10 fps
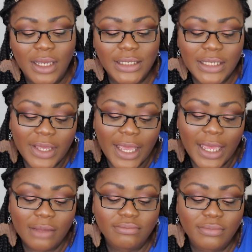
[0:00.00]
It's
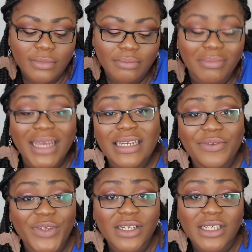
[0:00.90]
okay. My
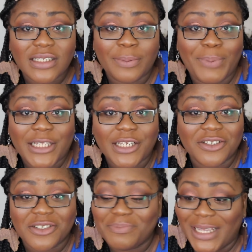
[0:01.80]
Nivea does a
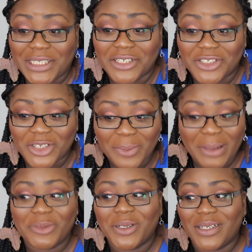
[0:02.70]
better job,
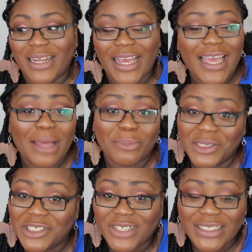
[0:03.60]
I'm not gonna lie, at
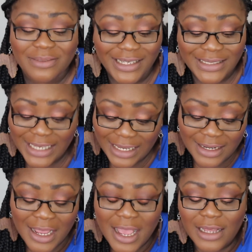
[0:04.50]
moisturizing my skin.